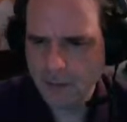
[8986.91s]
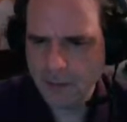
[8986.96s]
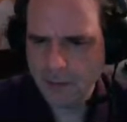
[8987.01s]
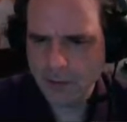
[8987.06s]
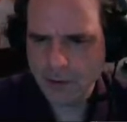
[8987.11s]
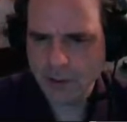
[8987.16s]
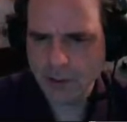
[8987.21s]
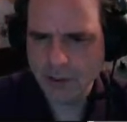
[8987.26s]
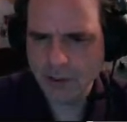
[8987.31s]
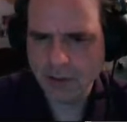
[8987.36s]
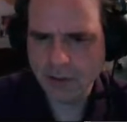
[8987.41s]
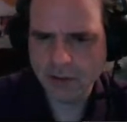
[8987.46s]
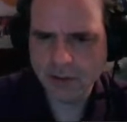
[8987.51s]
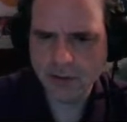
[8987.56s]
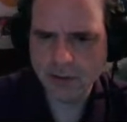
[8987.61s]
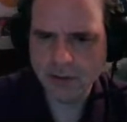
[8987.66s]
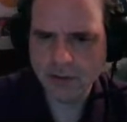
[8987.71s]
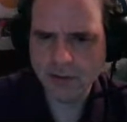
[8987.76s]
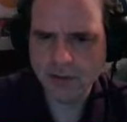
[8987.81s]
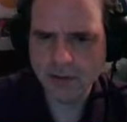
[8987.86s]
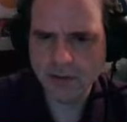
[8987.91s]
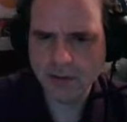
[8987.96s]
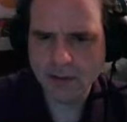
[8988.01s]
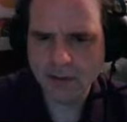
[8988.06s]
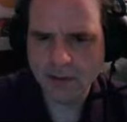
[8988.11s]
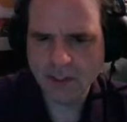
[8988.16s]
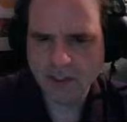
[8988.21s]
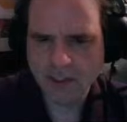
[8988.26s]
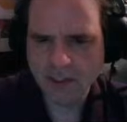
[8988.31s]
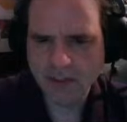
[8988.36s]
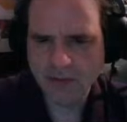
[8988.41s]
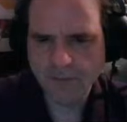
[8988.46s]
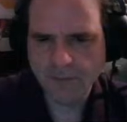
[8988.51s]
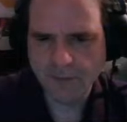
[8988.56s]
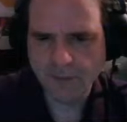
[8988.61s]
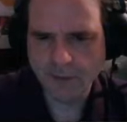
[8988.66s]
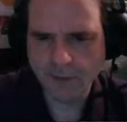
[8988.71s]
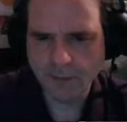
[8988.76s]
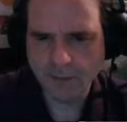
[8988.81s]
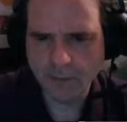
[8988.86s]
change the scene
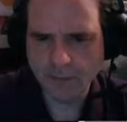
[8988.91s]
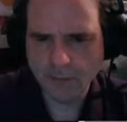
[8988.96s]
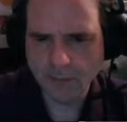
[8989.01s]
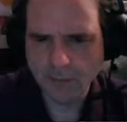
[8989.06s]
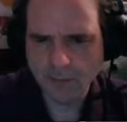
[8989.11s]
from